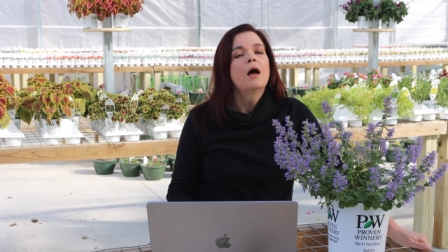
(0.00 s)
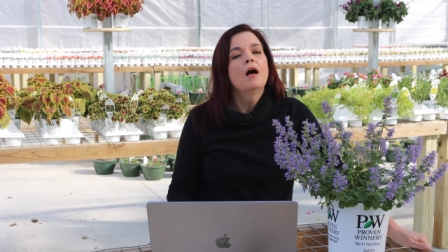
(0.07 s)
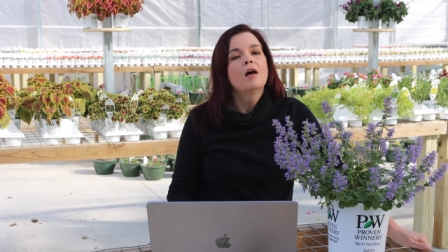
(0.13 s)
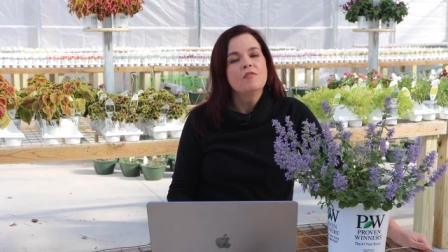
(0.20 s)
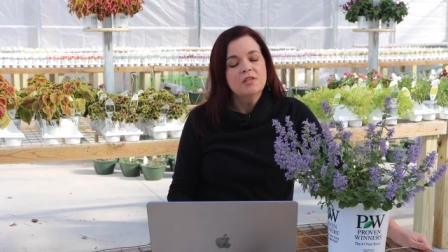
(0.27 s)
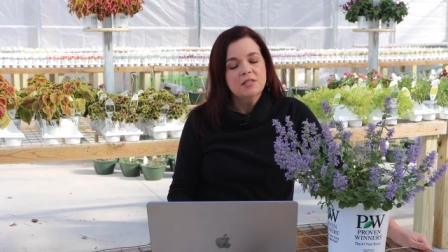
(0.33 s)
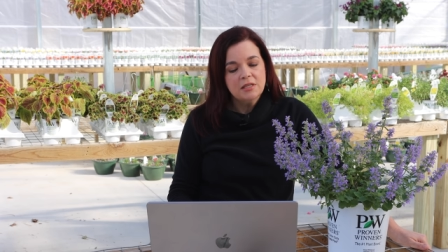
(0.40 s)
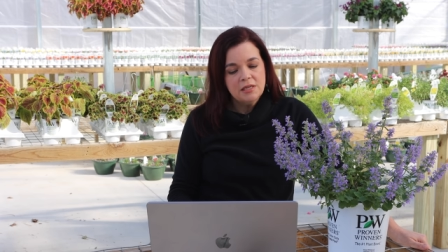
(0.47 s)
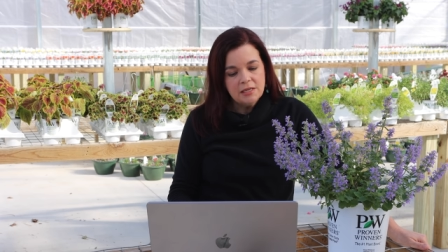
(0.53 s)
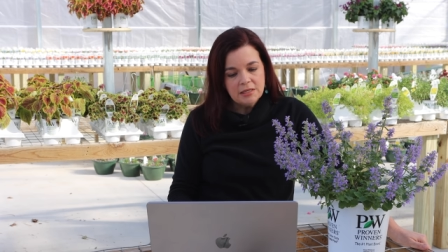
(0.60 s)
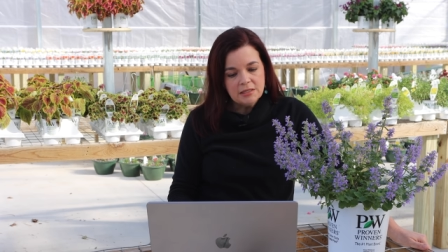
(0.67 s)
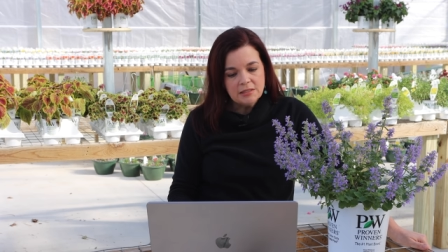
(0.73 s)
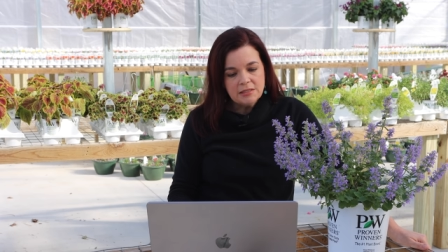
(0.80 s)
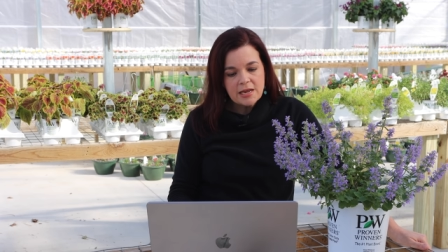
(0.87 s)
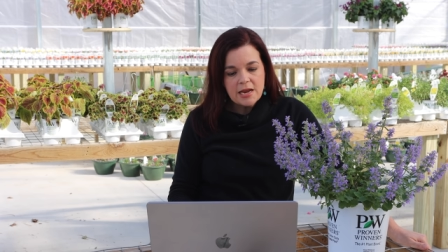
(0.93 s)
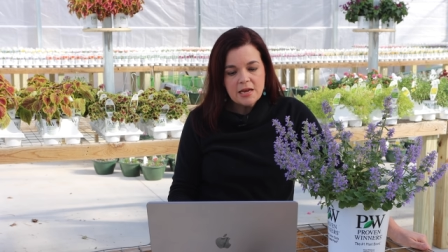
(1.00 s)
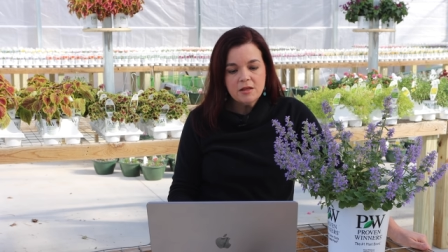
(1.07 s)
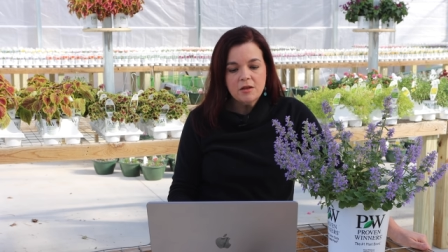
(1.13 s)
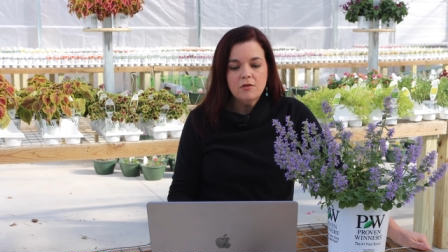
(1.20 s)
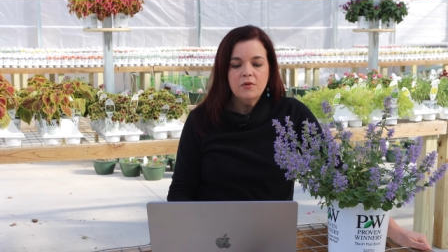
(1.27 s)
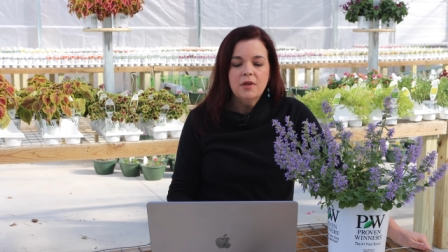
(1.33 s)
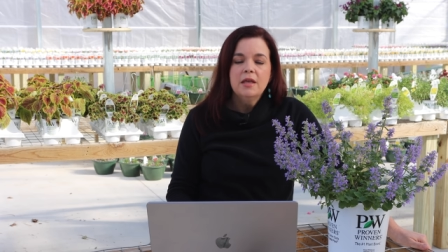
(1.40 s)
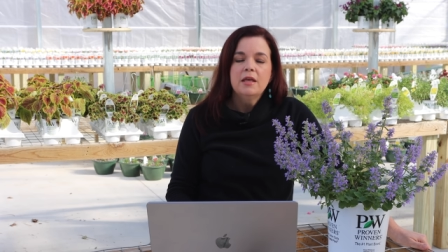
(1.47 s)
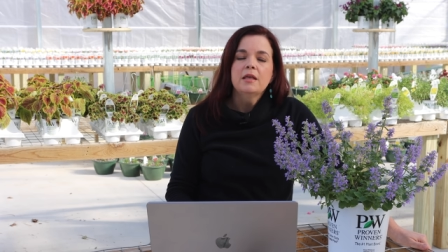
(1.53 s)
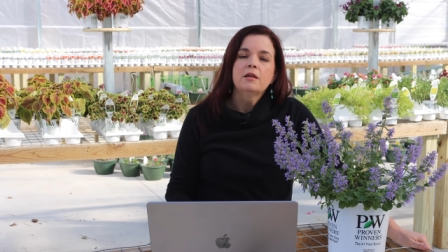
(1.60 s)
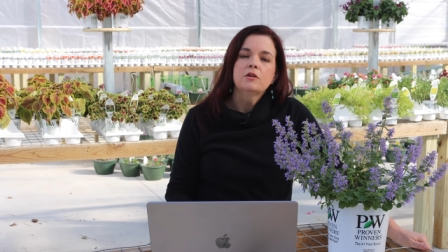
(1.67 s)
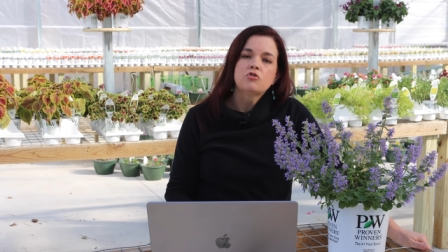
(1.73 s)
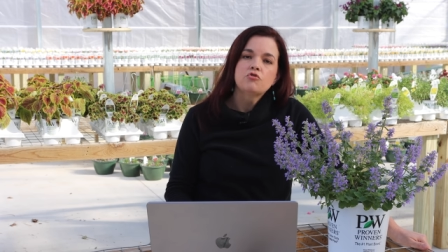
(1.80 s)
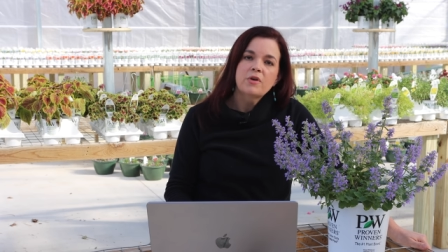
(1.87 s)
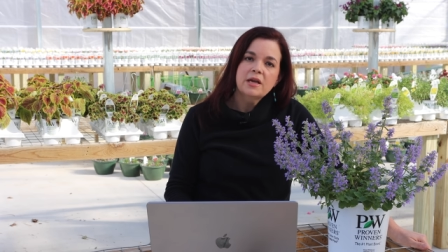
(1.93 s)
Obviously, it is native.
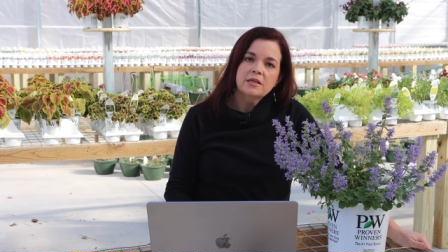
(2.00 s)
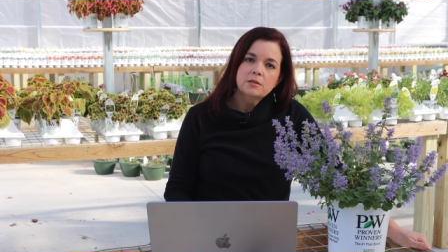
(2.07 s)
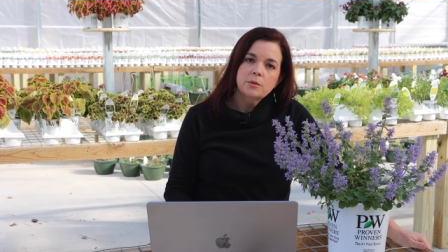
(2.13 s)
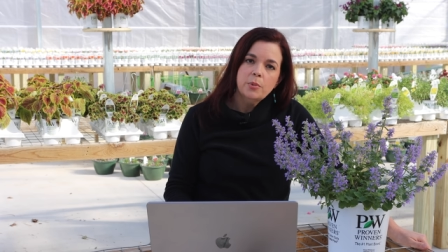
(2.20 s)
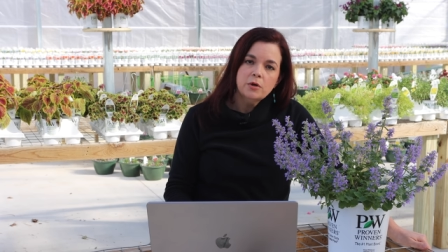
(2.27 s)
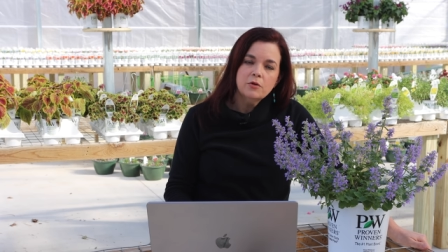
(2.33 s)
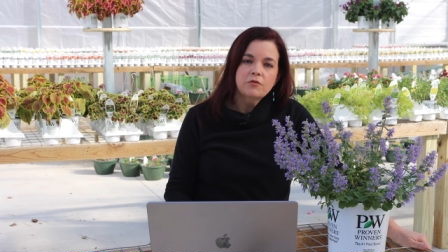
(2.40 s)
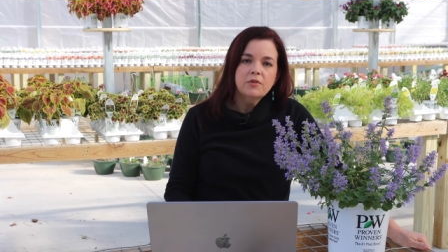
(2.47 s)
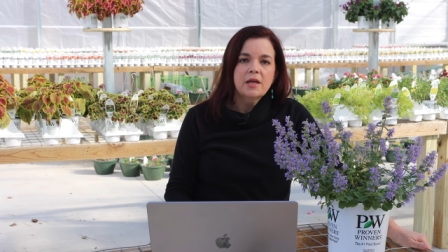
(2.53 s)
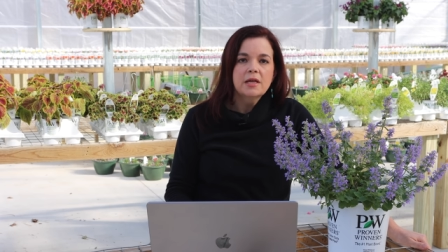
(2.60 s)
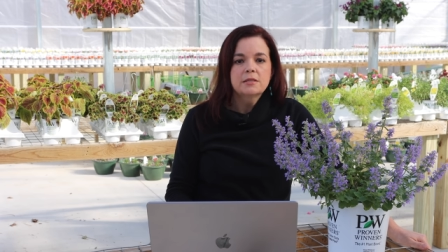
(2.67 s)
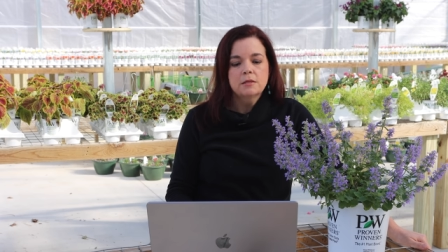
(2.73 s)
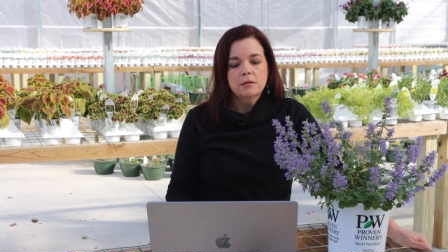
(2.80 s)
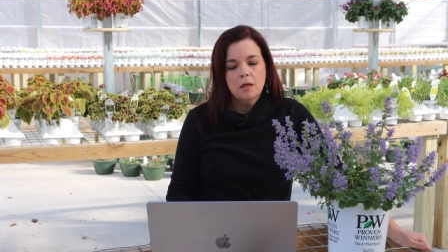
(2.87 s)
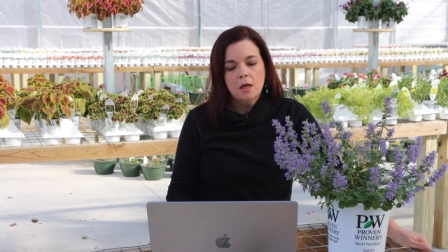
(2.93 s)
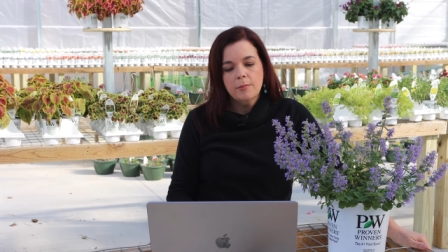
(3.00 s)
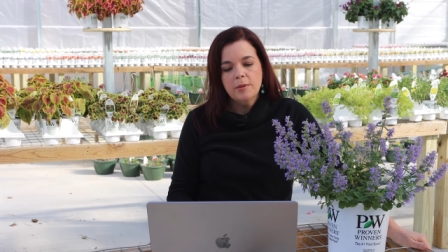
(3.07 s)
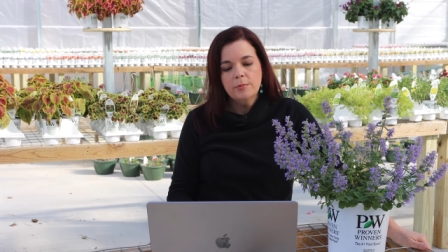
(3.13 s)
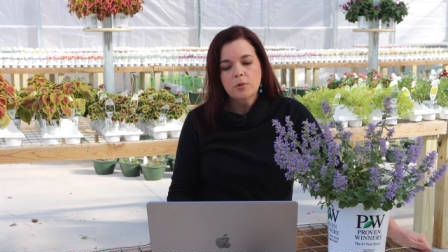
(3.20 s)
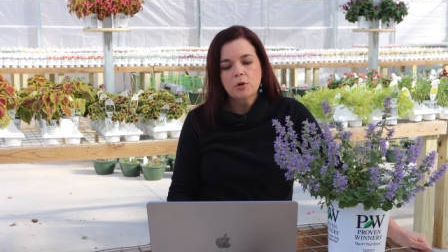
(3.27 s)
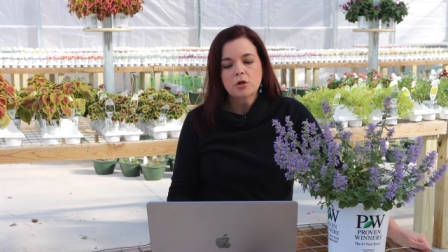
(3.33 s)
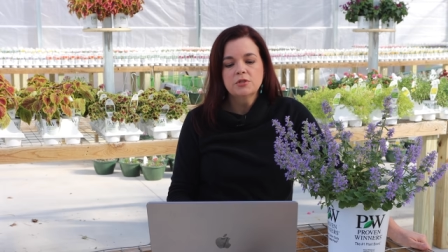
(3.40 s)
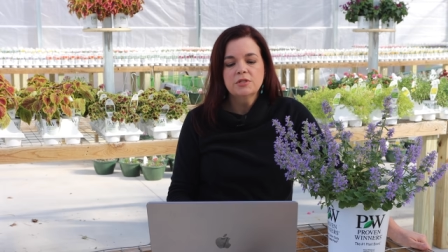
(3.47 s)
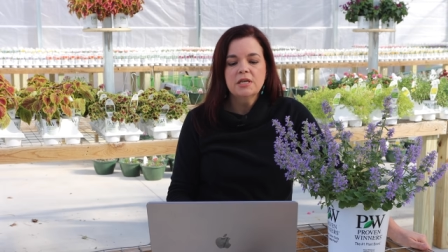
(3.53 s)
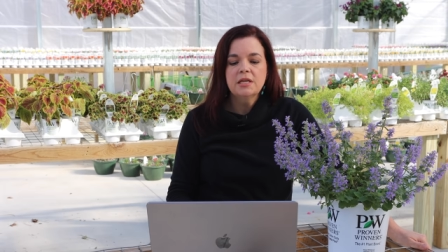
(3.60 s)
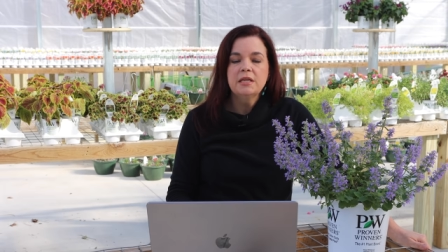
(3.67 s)
It attracts the butterflies and the hummingbirds.